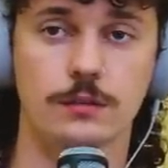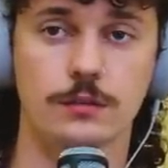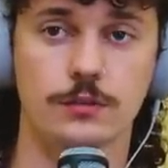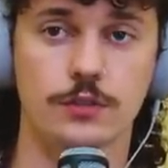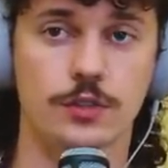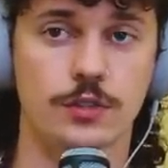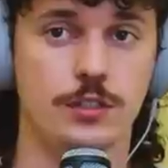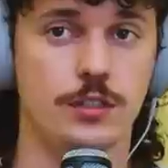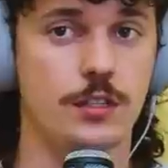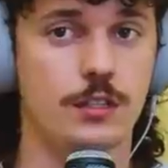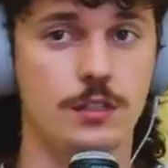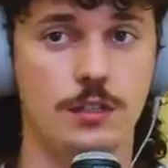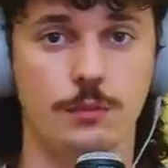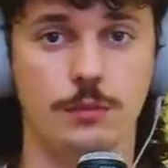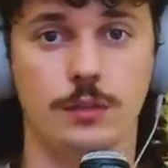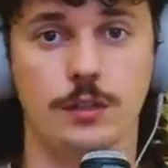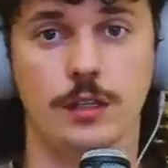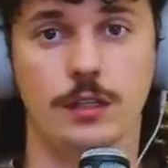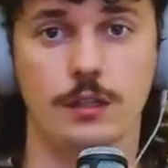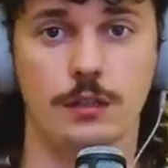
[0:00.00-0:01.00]
she sees
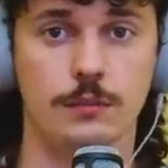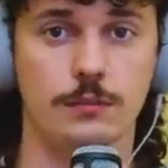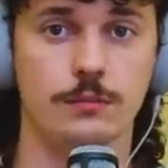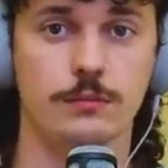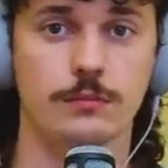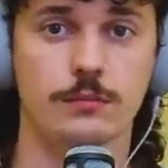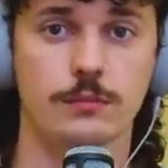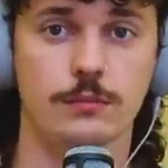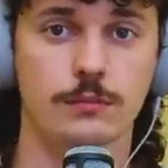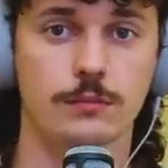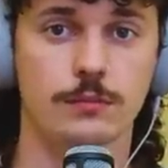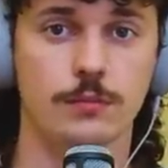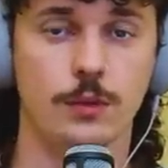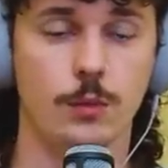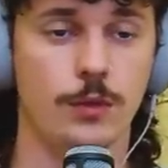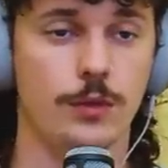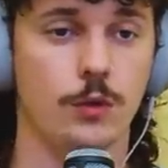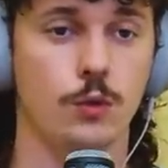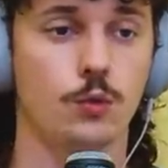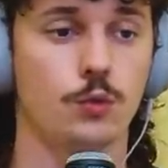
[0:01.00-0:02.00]
someone like
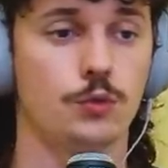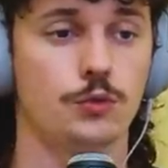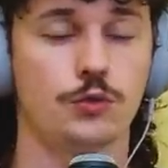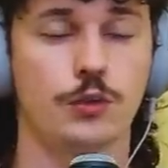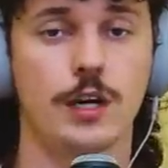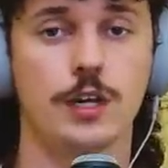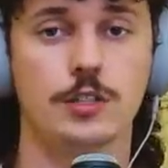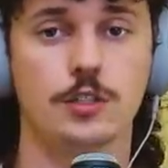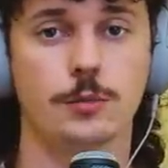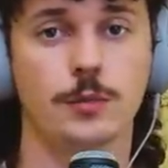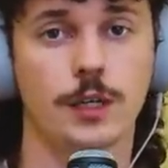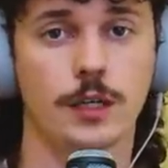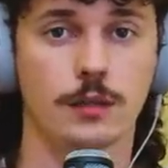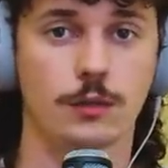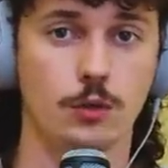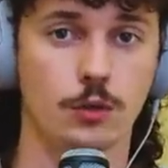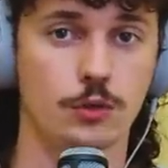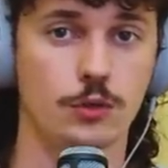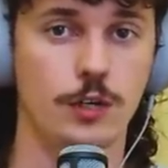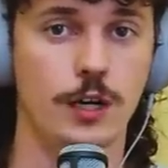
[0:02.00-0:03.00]
with a cool dress, she'll be like,
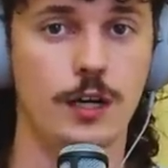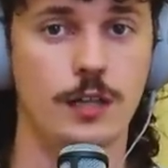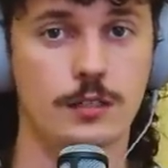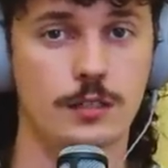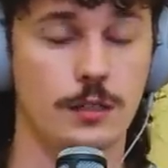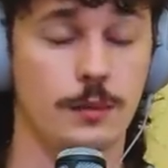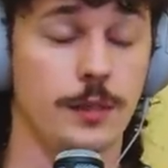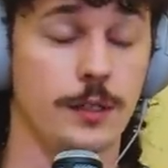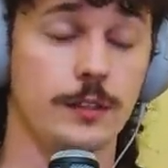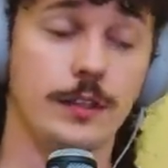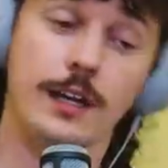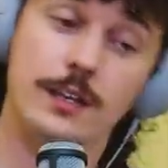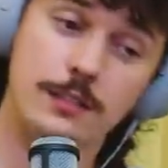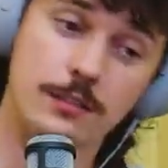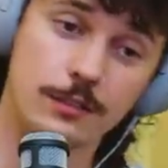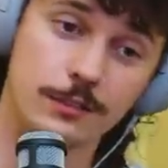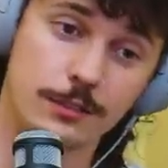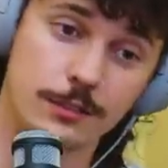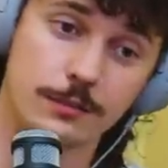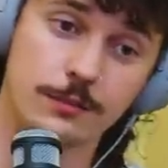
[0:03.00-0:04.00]
cool dress. And I'm like,
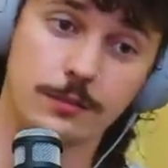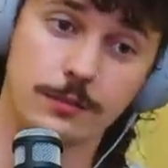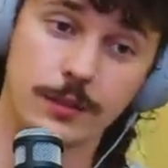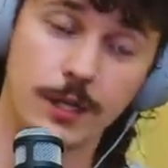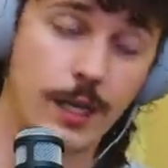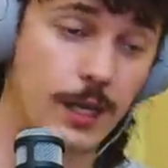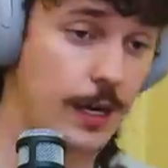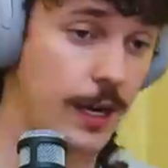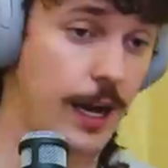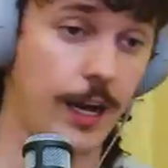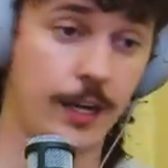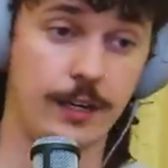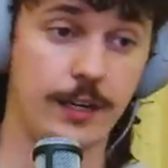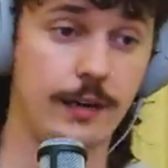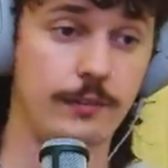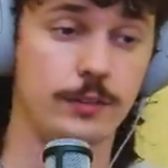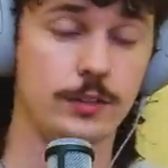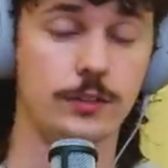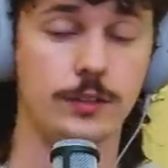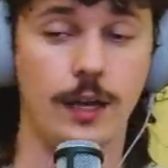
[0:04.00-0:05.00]
I could
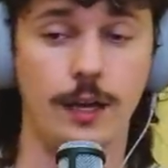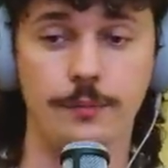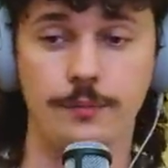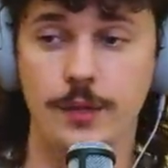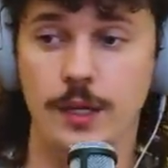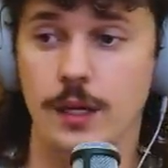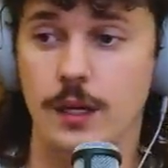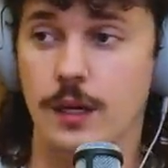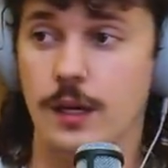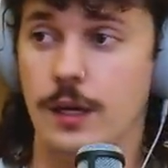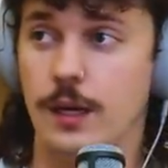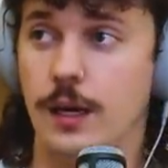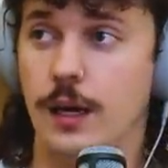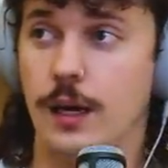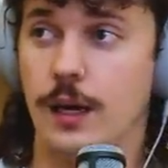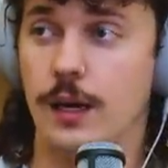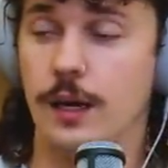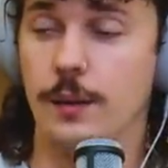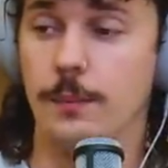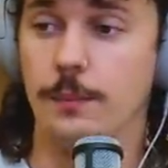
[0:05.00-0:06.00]
never do that.
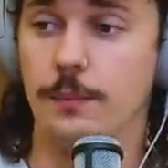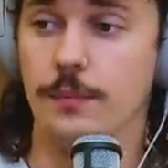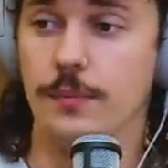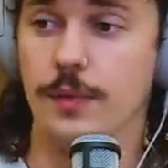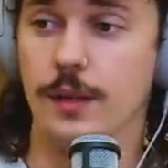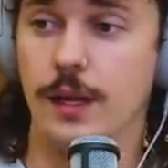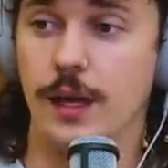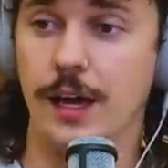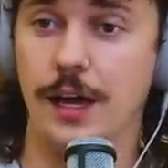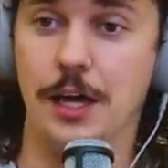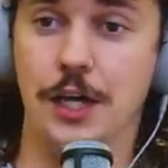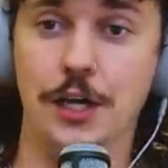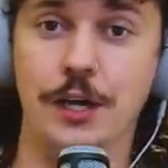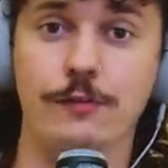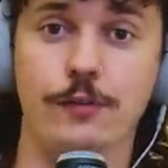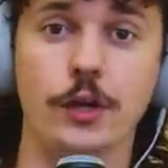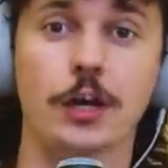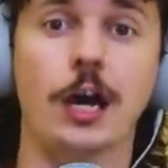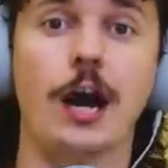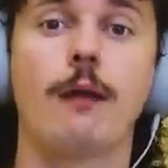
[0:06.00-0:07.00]
I could
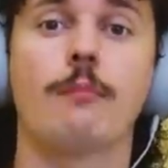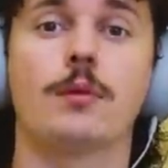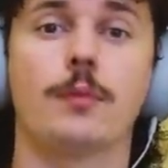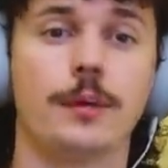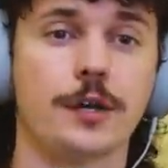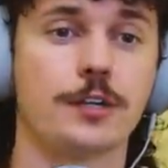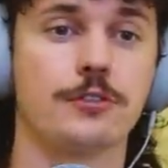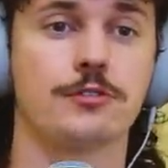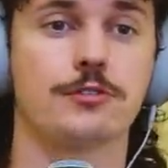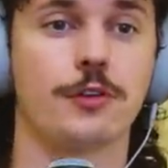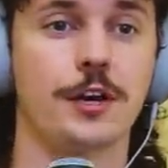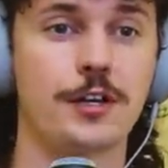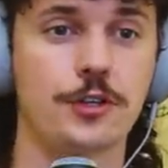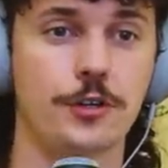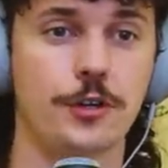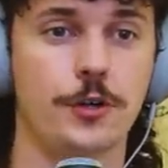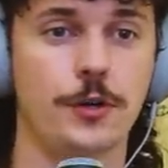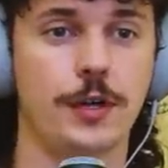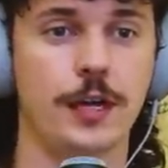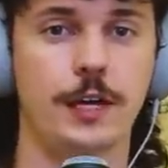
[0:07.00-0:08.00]
never compliment a
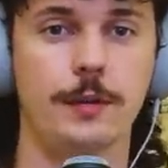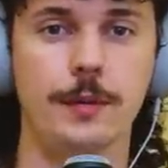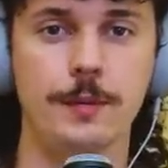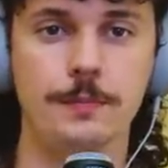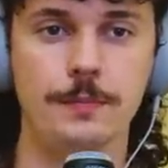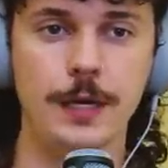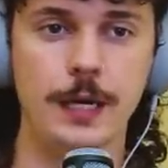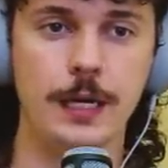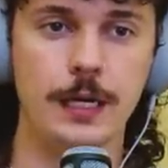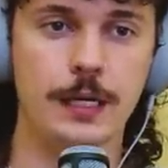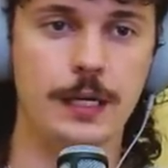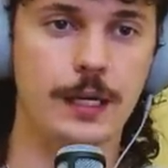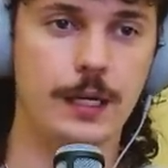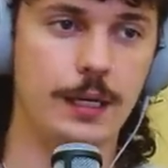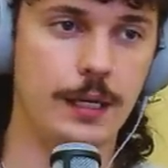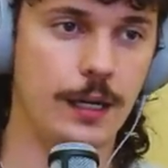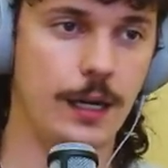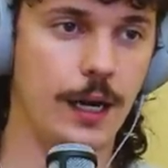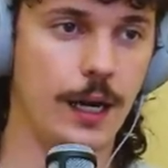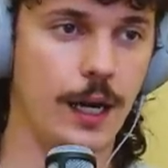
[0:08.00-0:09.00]
stranger. Are you kidding me?
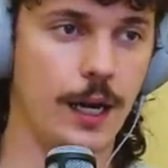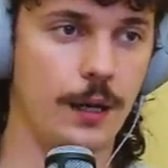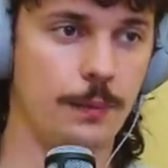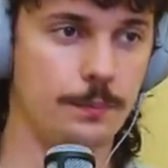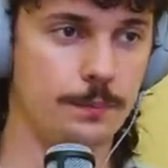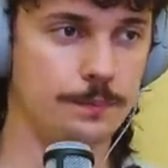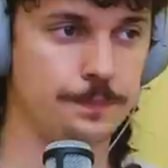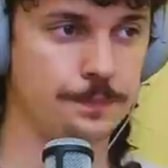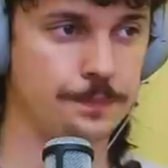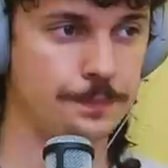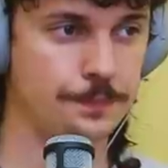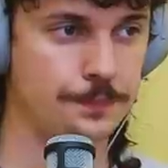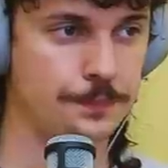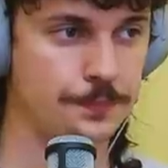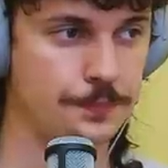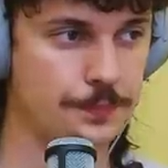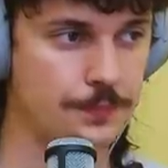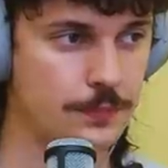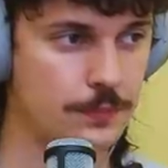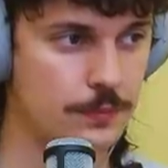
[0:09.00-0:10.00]

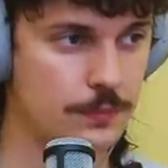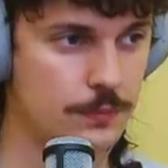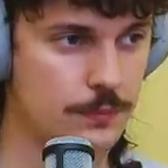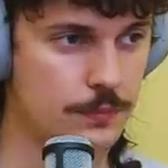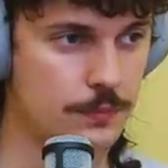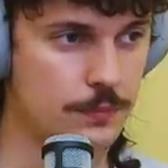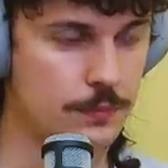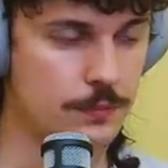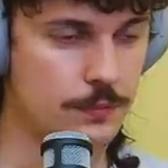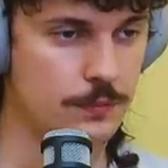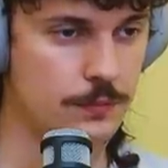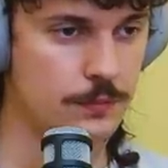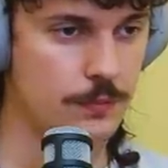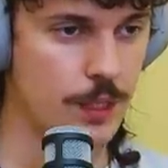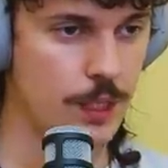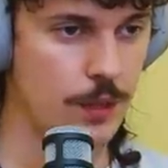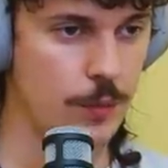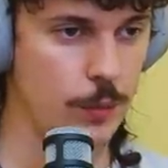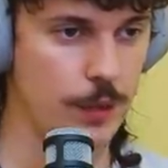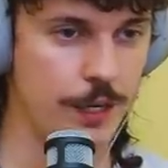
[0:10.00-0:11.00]

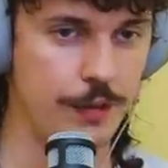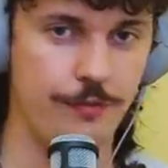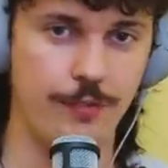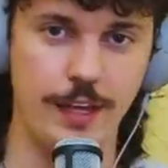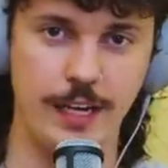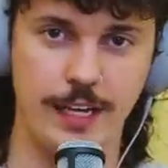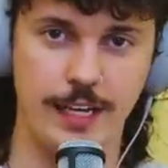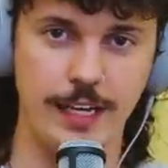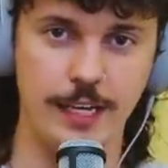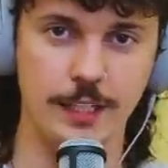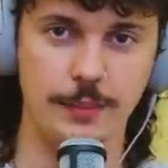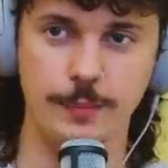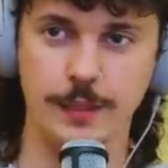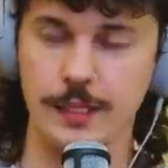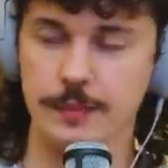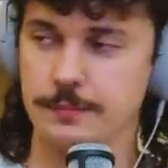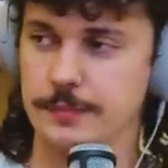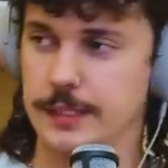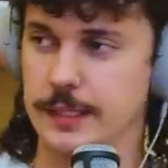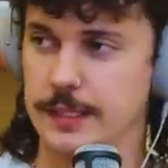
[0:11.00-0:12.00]
What if they kill me,
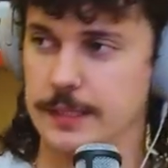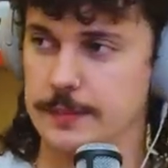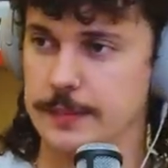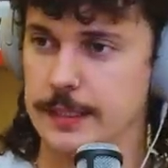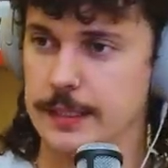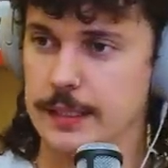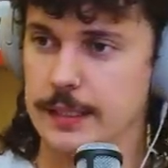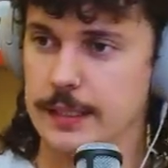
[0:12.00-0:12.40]
you know?